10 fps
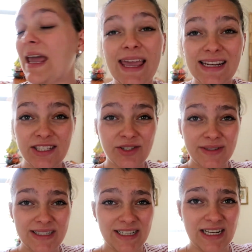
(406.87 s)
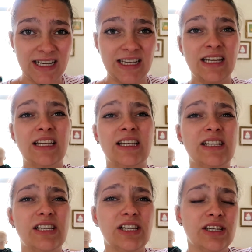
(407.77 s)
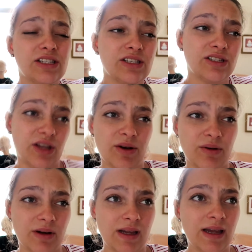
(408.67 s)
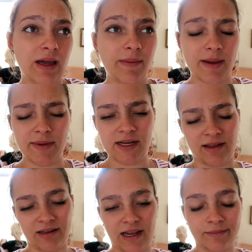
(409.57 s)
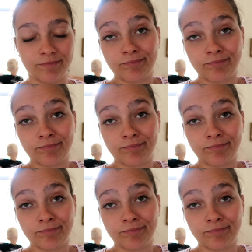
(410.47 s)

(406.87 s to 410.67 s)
And it's 3:30, so maybe another day.